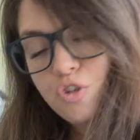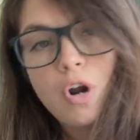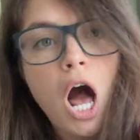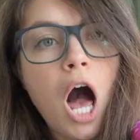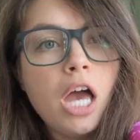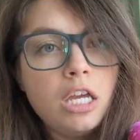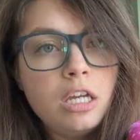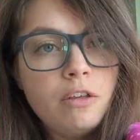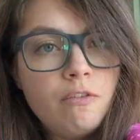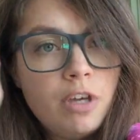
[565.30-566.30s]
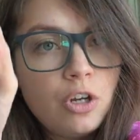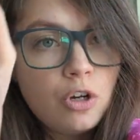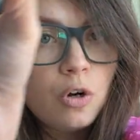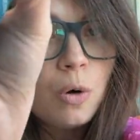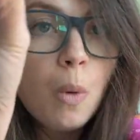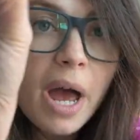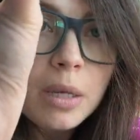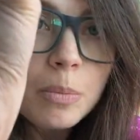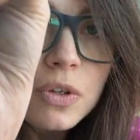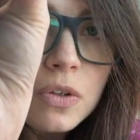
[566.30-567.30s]
drying vinegar
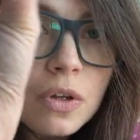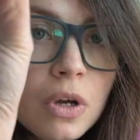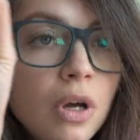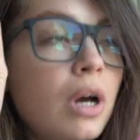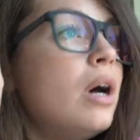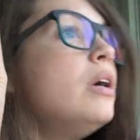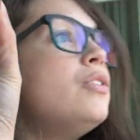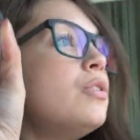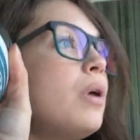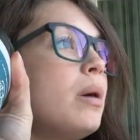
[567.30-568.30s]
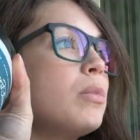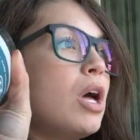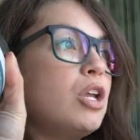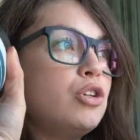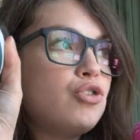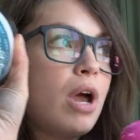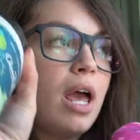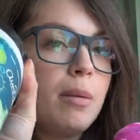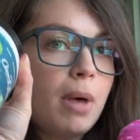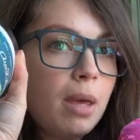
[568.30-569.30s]
wipes. So I'm gonna try
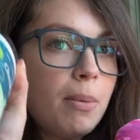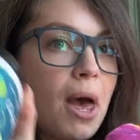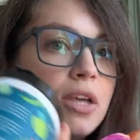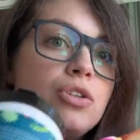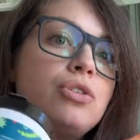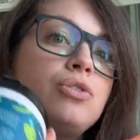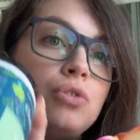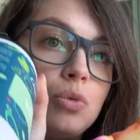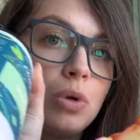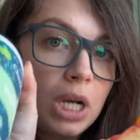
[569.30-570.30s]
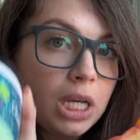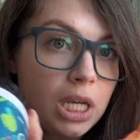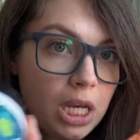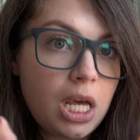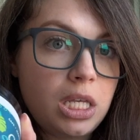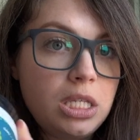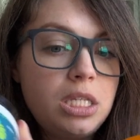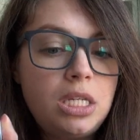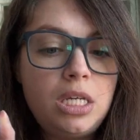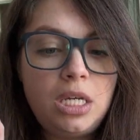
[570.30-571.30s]
my best to clean it.
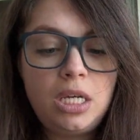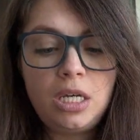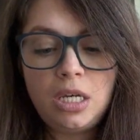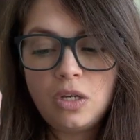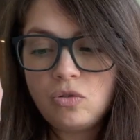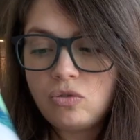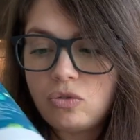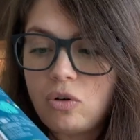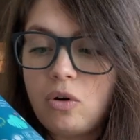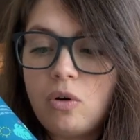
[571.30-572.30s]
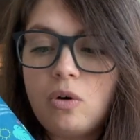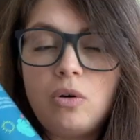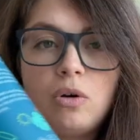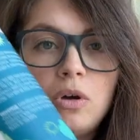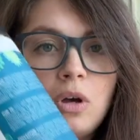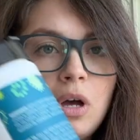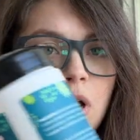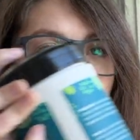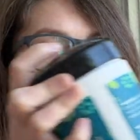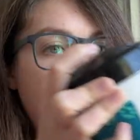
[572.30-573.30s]
So
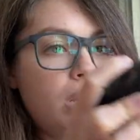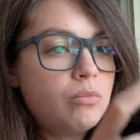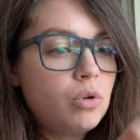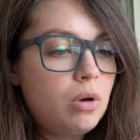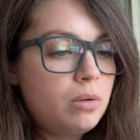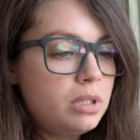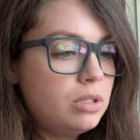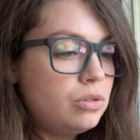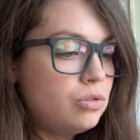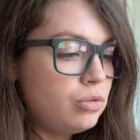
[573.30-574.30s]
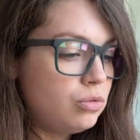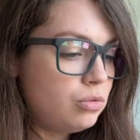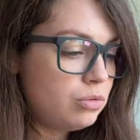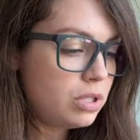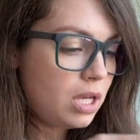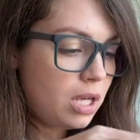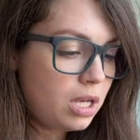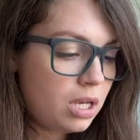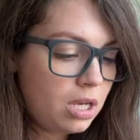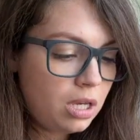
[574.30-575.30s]
I'm going to
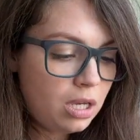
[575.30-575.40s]
take